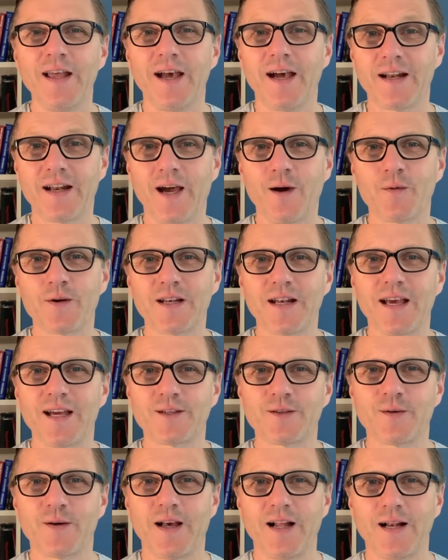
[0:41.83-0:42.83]
and I would
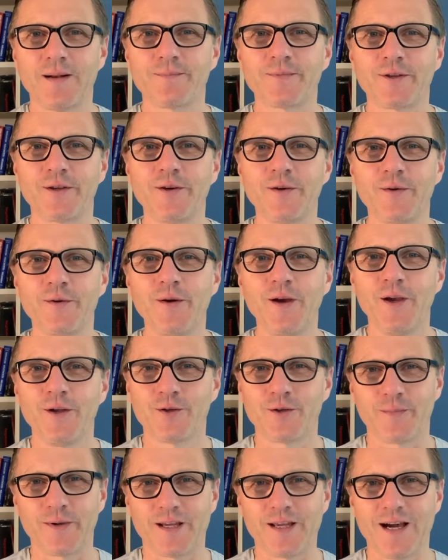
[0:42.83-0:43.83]
like to help you
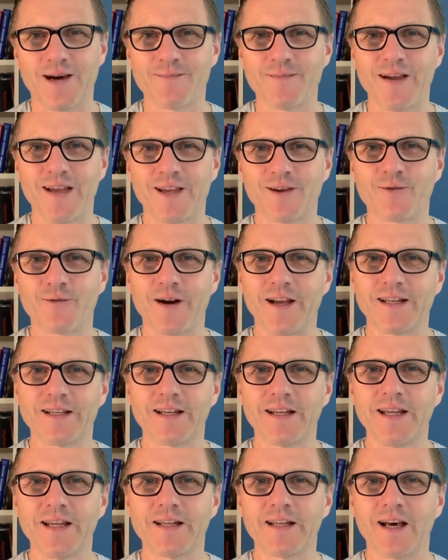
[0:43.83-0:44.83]
to become a great
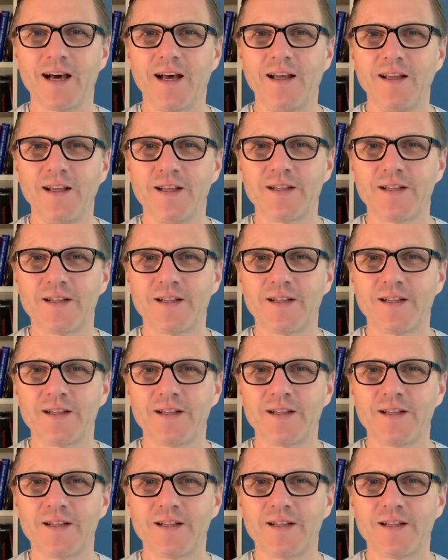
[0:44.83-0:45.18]
leader.